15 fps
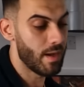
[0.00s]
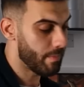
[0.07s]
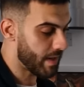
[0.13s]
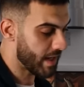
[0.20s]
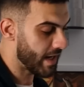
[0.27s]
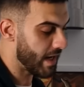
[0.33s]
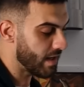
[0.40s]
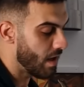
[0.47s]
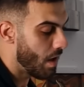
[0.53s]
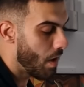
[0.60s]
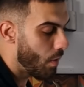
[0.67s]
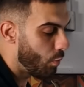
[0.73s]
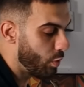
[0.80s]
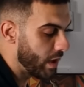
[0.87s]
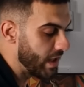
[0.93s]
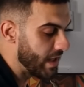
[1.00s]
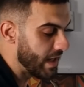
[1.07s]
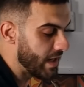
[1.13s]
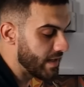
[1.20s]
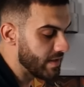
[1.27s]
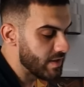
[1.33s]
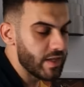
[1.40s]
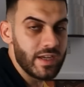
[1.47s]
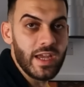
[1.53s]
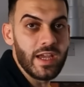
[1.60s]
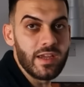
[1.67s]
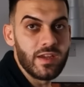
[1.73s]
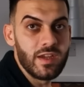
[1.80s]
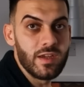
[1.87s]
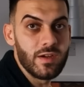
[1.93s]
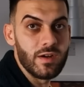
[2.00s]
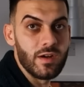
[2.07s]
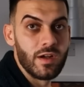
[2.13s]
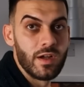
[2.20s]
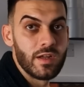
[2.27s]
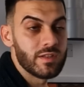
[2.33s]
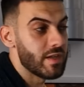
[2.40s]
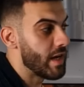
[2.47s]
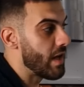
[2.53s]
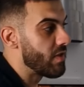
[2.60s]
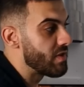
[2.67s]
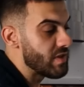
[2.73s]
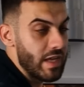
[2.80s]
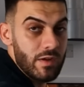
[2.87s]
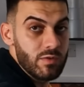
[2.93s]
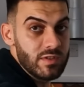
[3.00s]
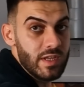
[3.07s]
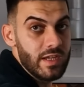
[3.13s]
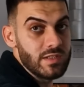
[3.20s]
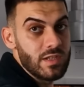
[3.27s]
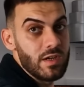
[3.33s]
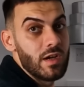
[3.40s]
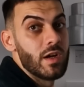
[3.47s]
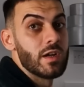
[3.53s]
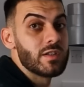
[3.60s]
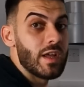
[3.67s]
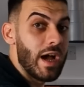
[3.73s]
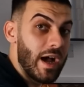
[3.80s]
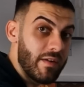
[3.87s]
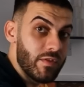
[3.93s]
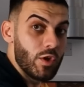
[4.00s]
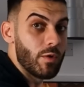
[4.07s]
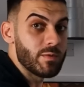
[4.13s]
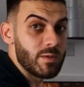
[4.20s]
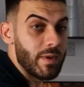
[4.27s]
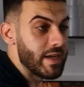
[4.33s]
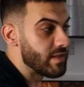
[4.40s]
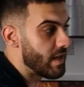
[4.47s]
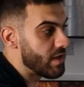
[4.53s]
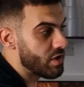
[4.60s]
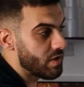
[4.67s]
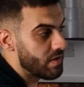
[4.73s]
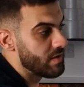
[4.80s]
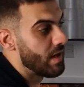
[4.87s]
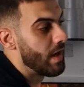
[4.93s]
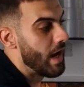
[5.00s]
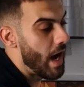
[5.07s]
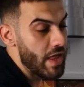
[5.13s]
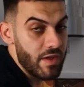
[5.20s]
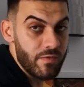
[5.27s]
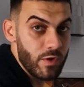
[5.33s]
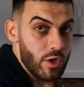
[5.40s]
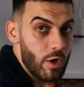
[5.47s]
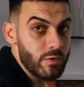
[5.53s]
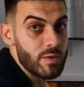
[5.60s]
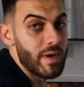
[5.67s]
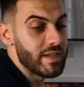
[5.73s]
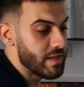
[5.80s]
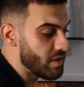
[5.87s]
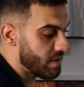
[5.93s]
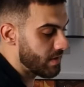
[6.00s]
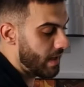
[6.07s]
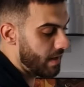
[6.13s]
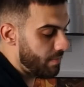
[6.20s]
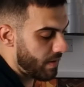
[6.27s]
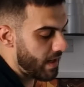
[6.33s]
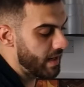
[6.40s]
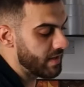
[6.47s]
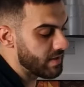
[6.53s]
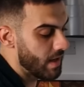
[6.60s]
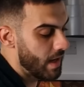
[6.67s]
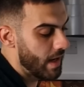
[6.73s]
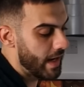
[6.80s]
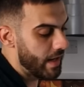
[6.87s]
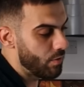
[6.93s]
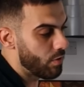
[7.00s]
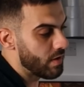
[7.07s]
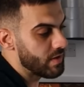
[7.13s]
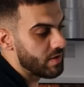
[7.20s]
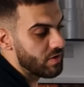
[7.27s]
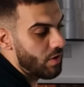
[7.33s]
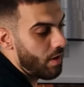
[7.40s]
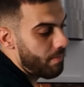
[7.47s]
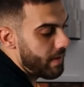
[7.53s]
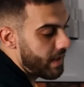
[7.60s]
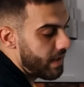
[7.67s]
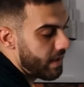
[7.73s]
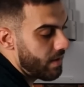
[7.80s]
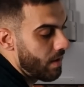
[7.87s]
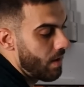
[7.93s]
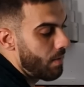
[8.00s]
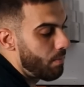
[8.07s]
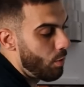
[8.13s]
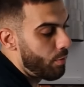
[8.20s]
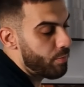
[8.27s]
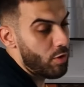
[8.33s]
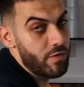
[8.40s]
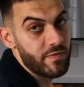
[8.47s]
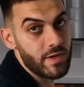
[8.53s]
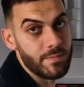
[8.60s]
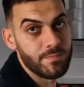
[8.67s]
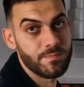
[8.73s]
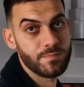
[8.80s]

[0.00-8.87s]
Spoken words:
But again, we needed to get here to get the sales data, to have the optimizations, and then for the optimizations to take place in order to start making more profit.